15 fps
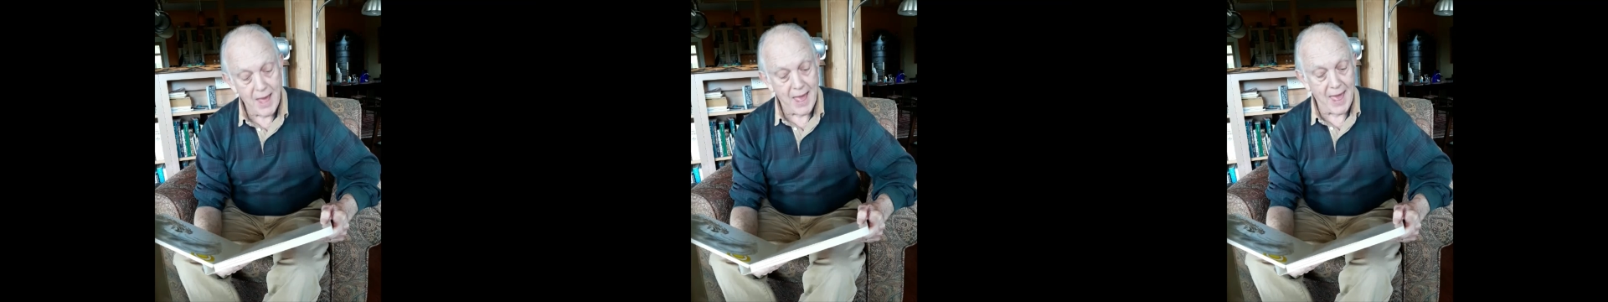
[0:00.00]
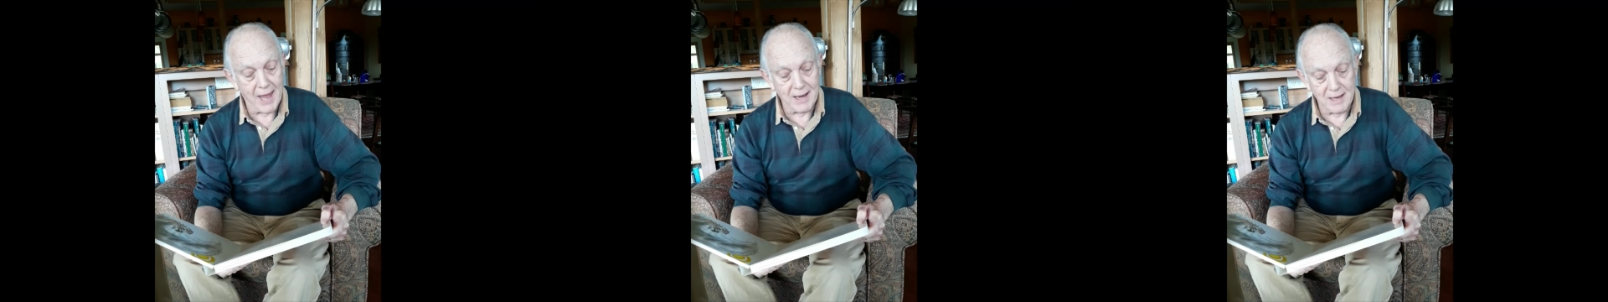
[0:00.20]

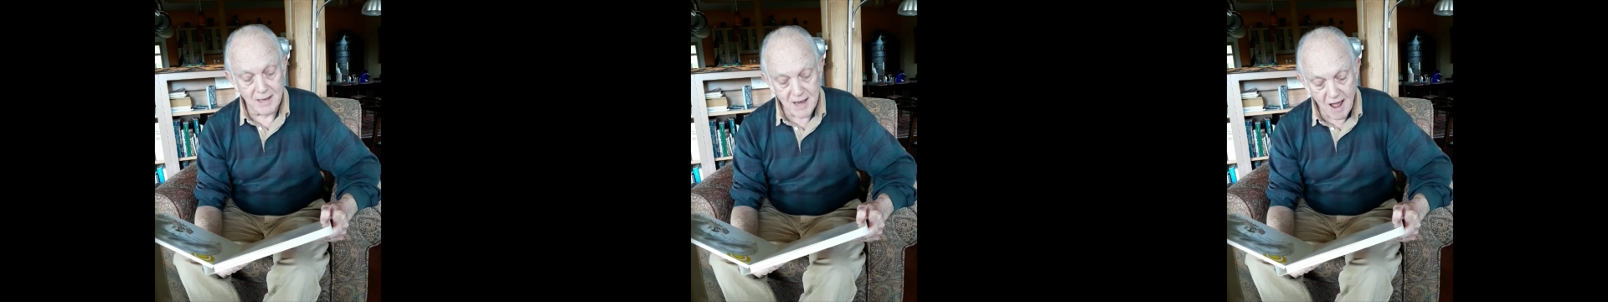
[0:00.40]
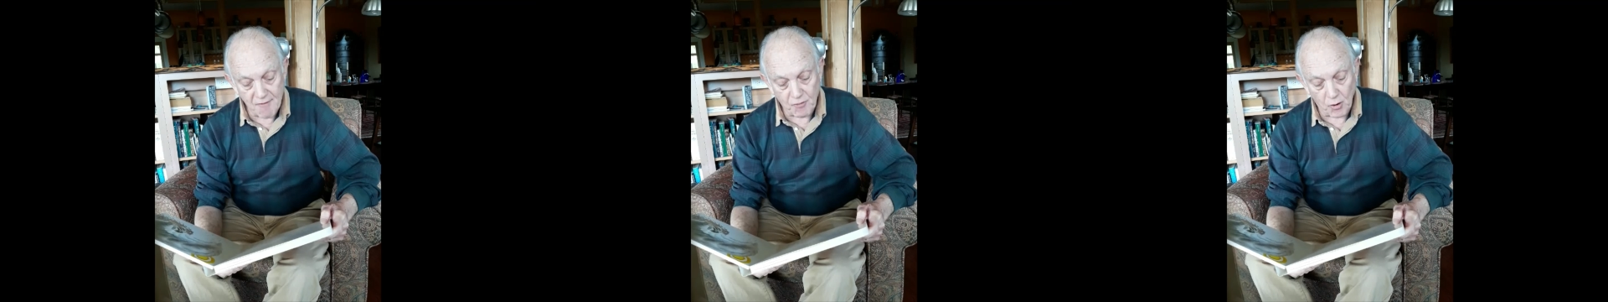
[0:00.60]
And
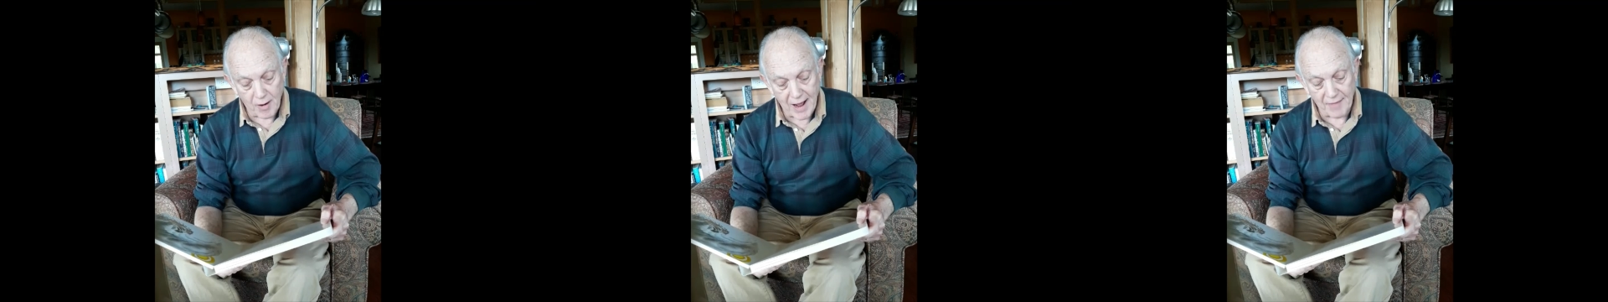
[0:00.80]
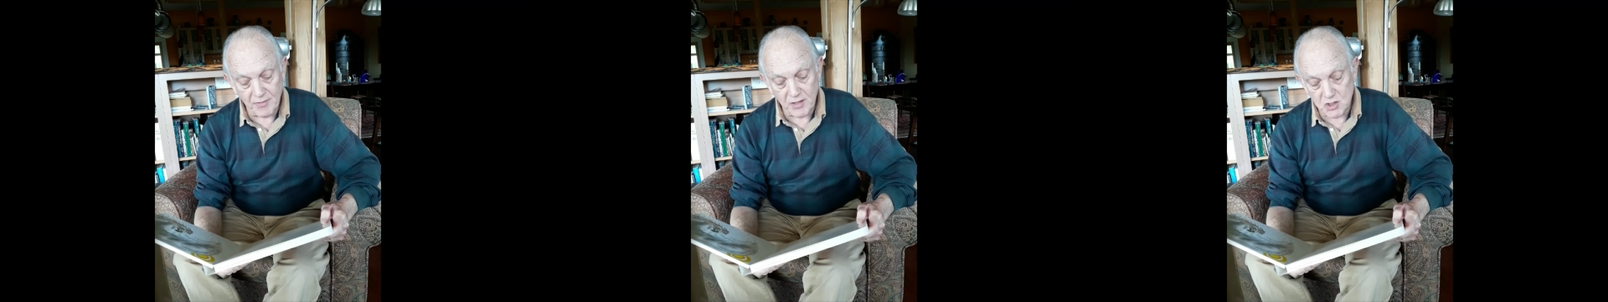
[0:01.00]
never
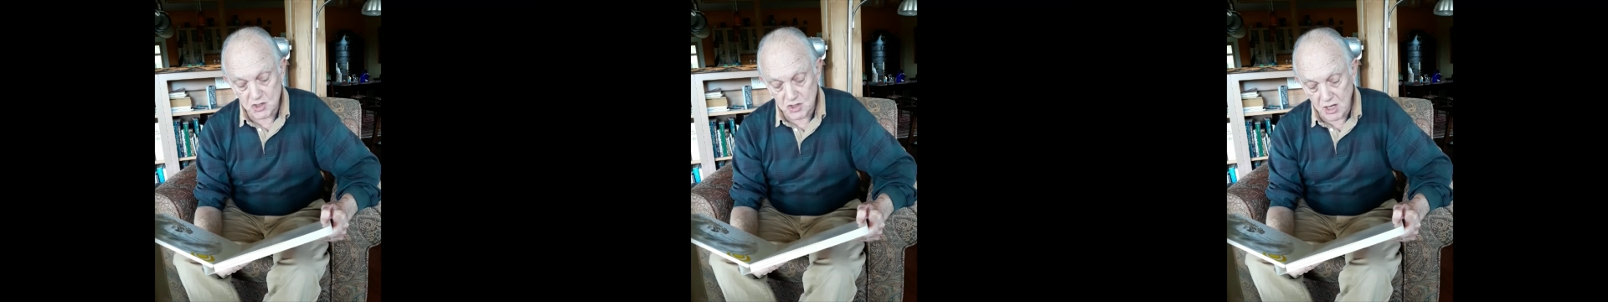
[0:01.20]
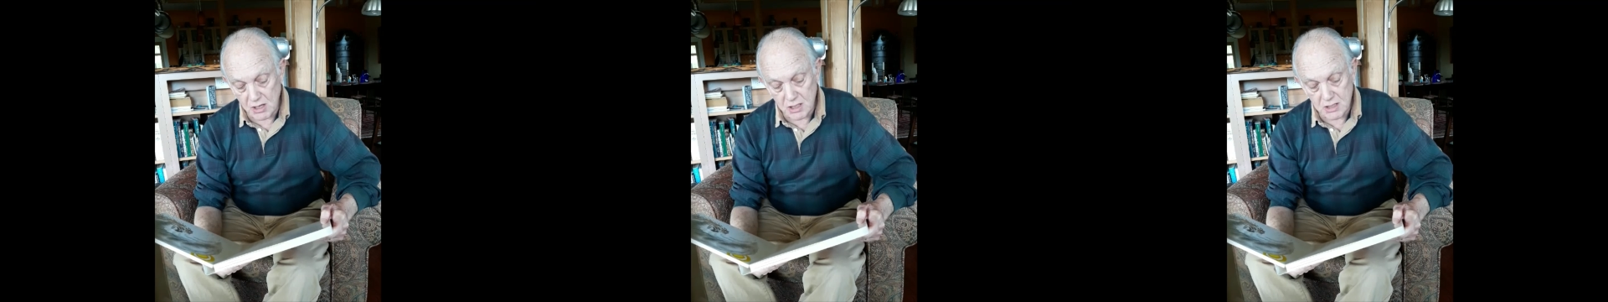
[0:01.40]
had the
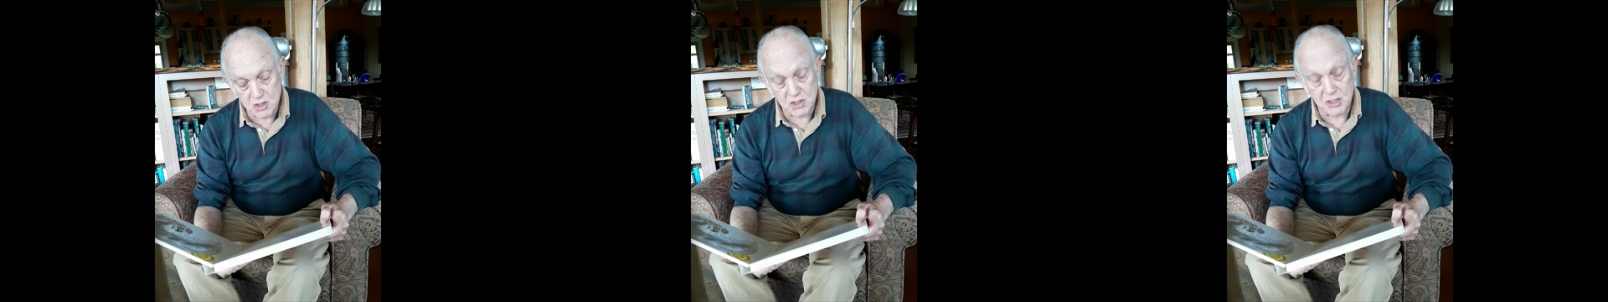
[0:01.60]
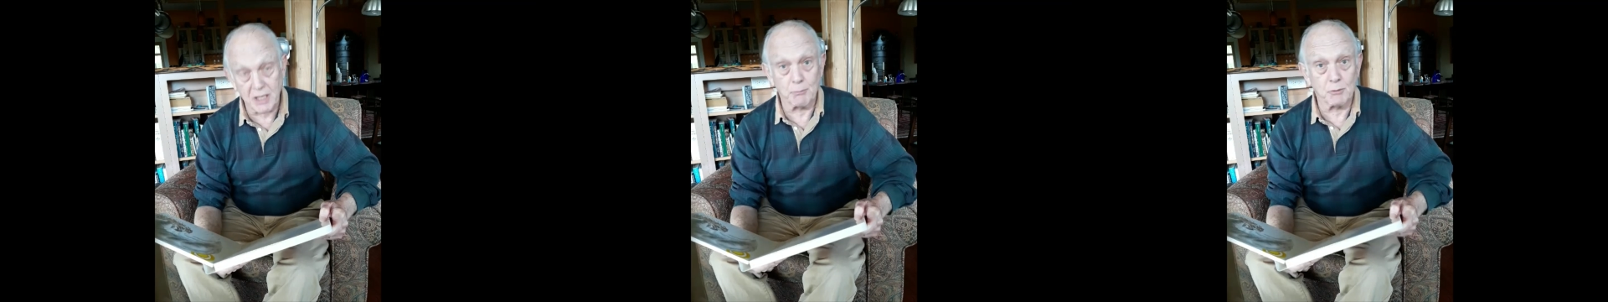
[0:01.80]
sun
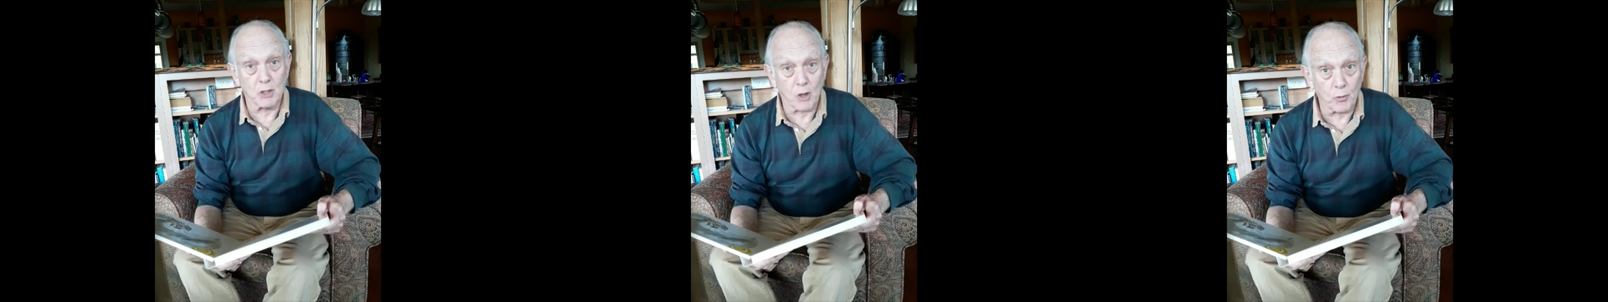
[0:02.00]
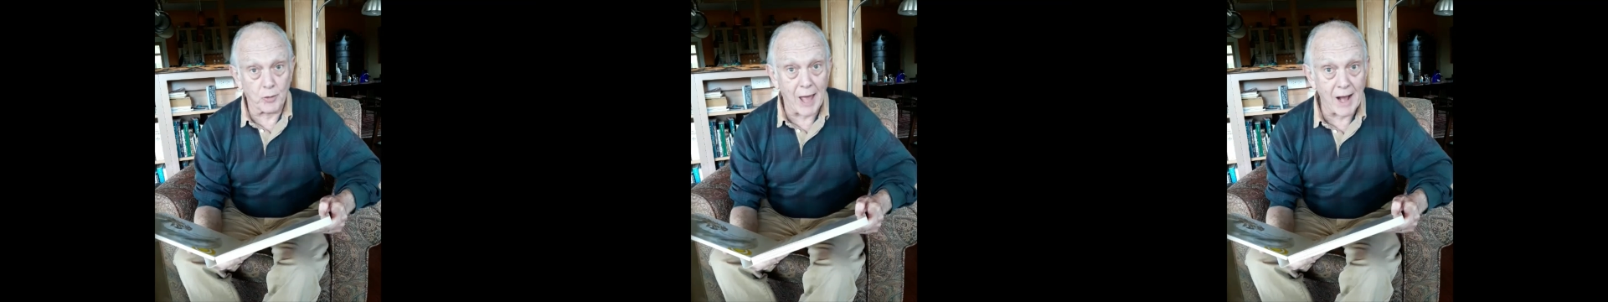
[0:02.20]
seemed to
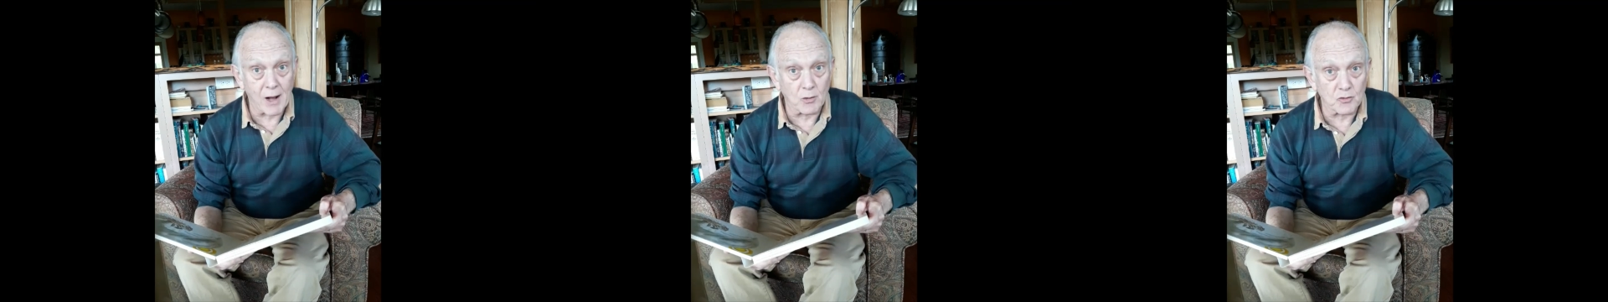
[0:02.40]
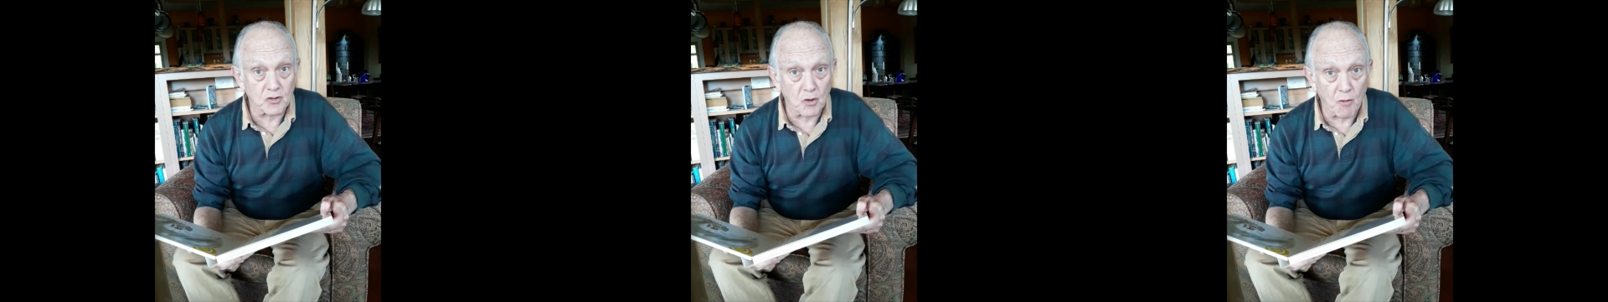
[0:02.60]
go
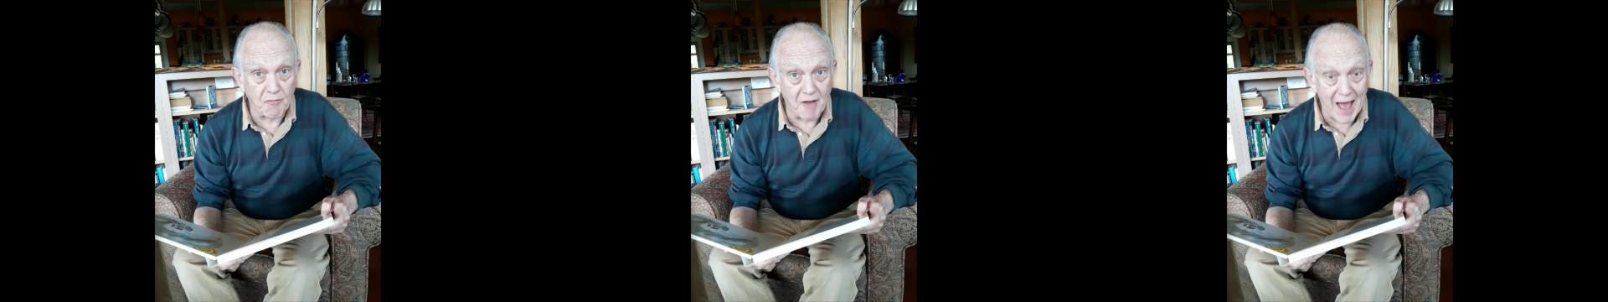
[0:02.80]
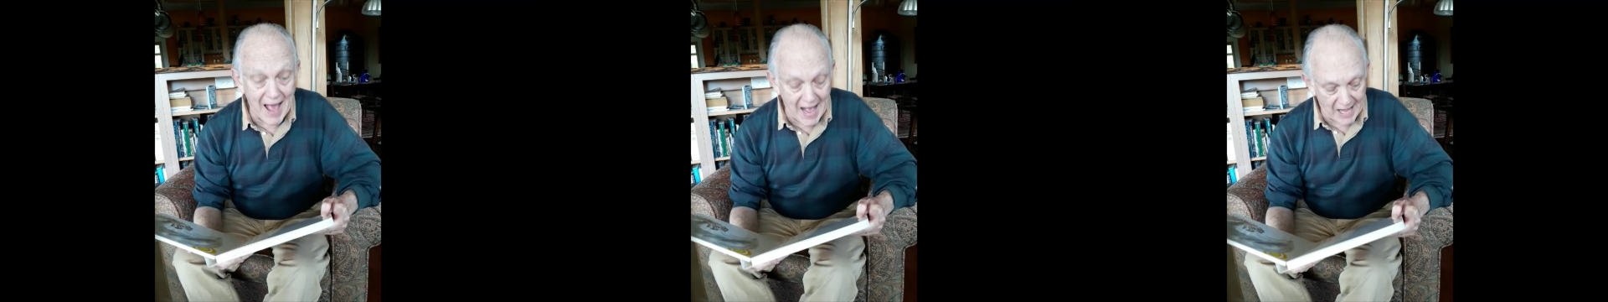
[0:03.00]
down so
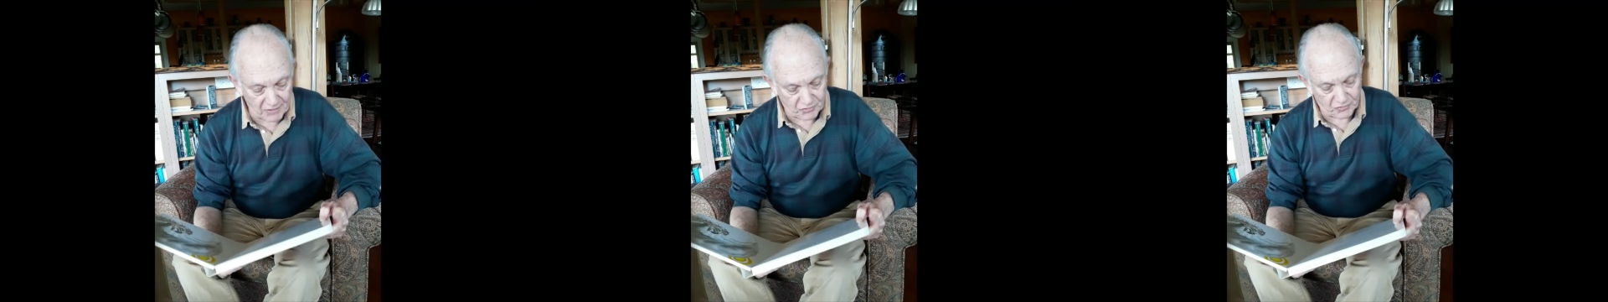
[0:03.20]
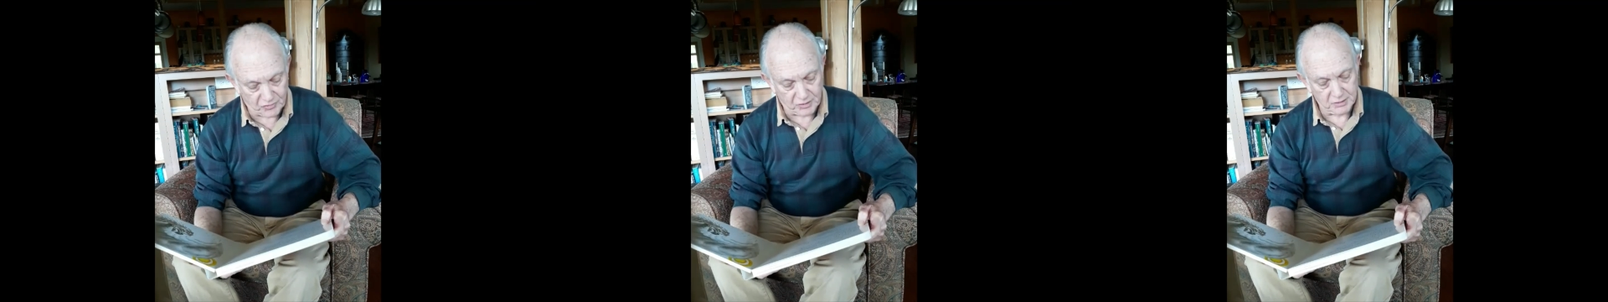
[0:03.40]
fast.